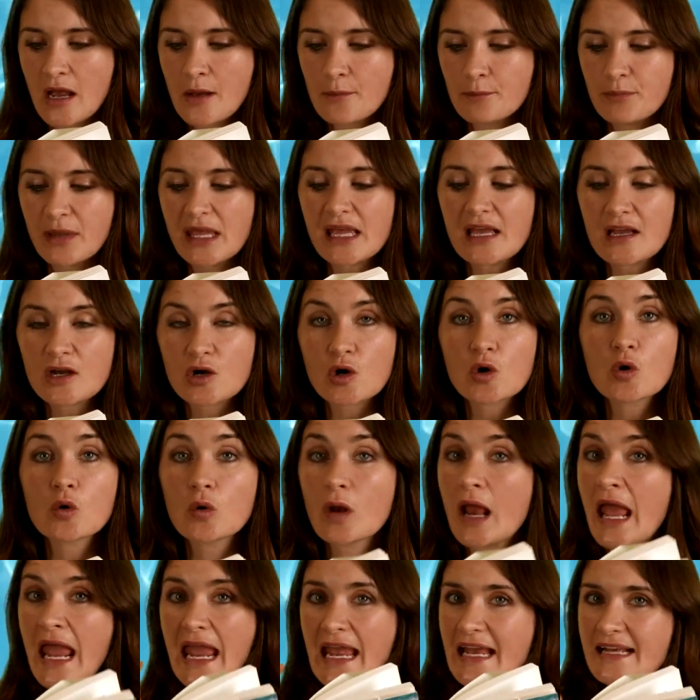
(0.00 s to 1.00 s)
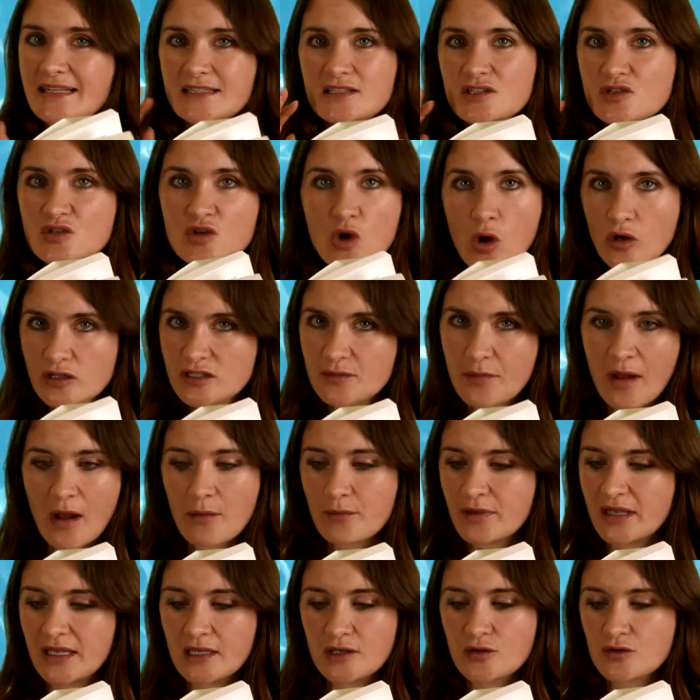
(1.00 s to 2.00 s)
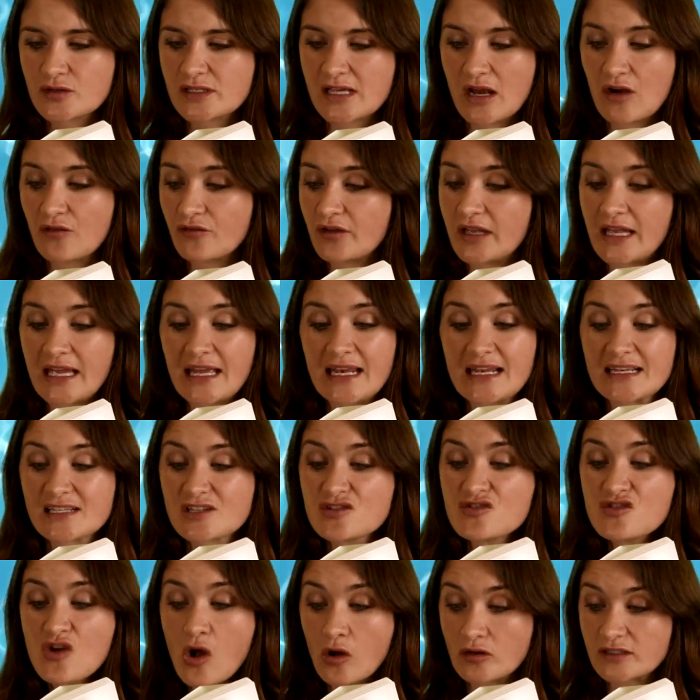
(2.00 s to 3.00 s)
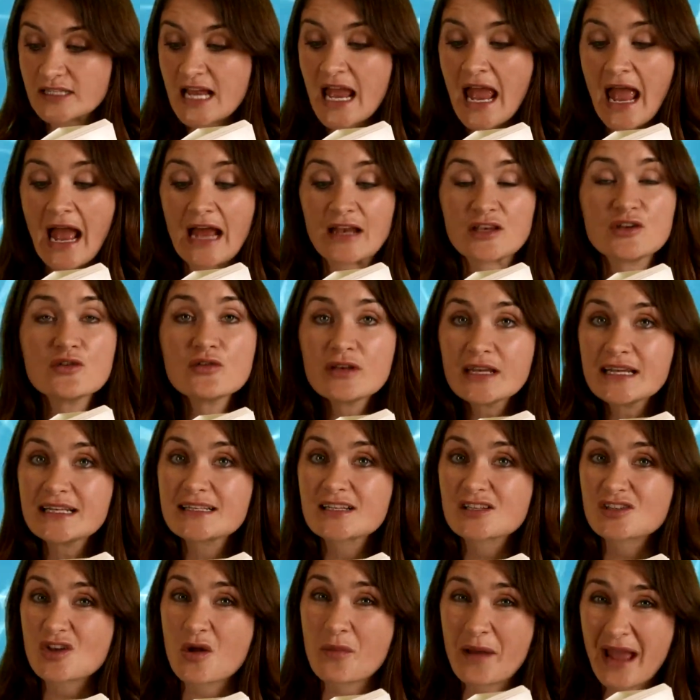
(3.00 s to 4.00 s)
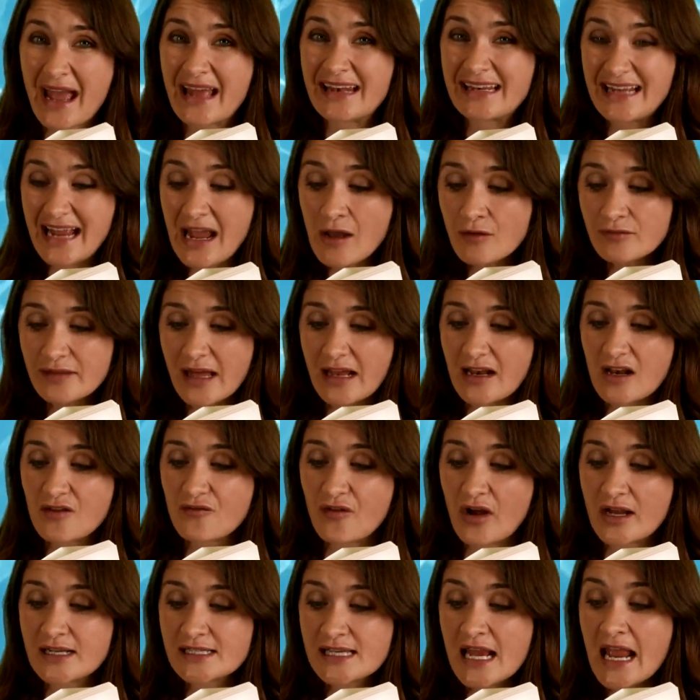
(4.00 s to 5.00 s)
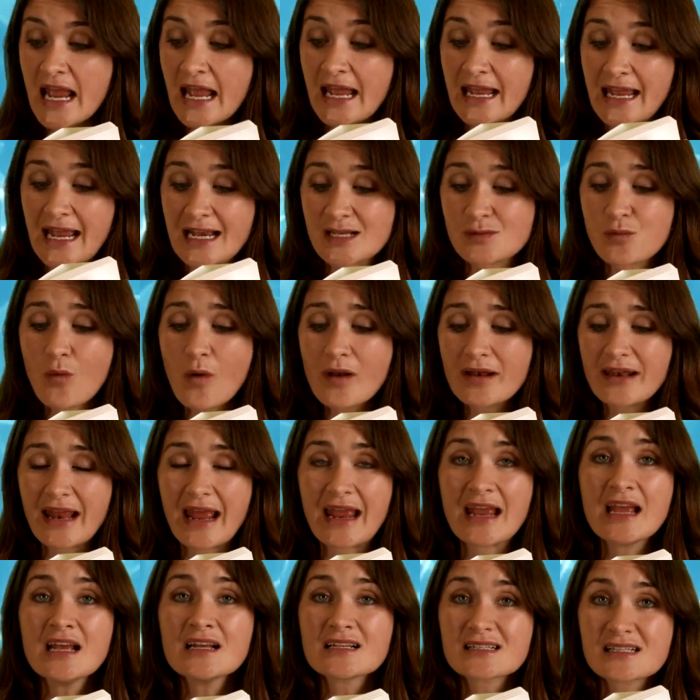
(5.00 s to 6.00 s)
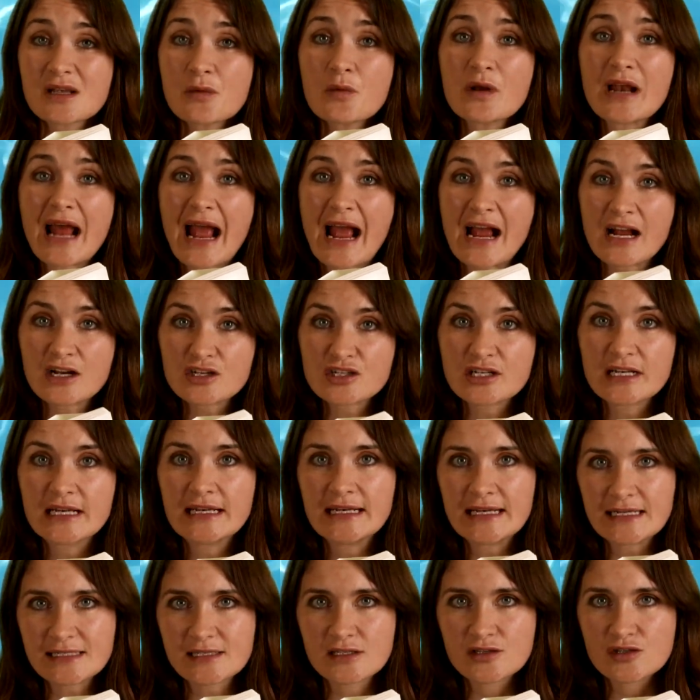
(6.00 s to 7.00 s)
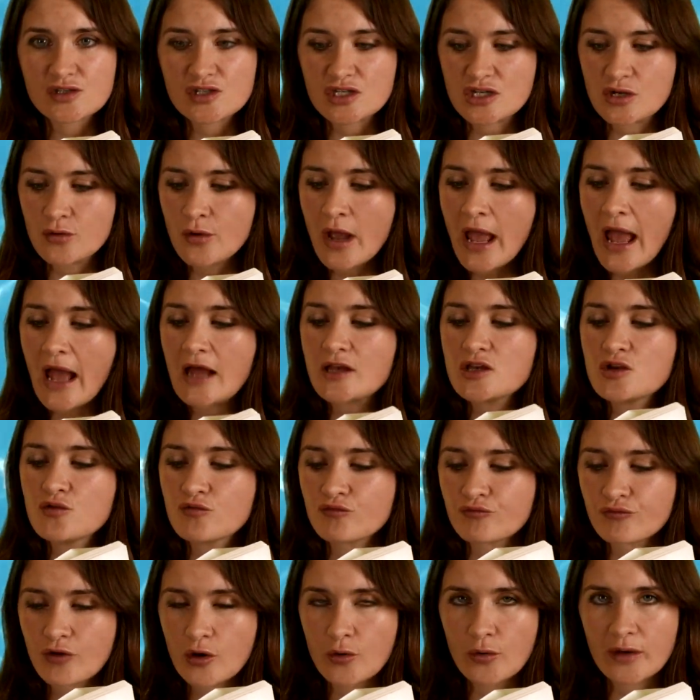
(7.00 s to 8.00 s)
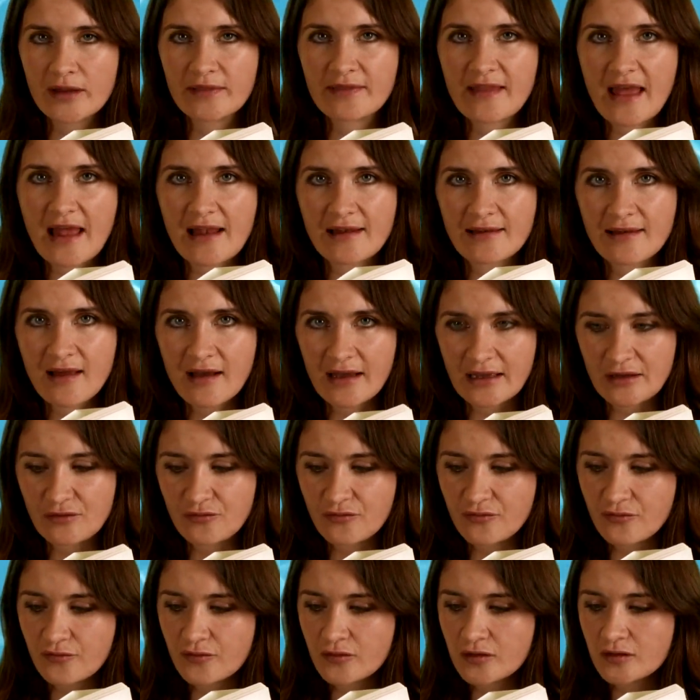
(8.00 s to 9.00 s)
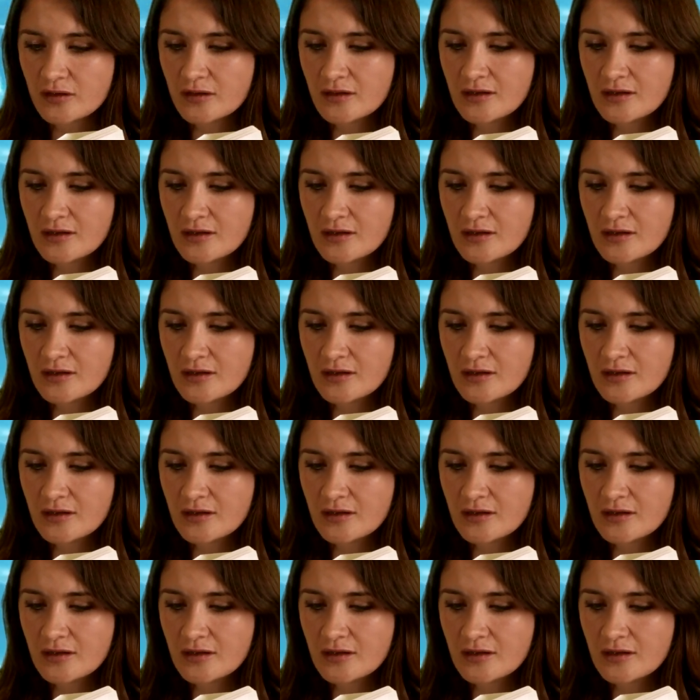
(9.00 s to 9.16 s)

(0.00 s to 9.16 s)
Being cool is not about being yourself. It is not. And you need to stop handing out that advice in case one day someone actually listens to you and you ruin their life.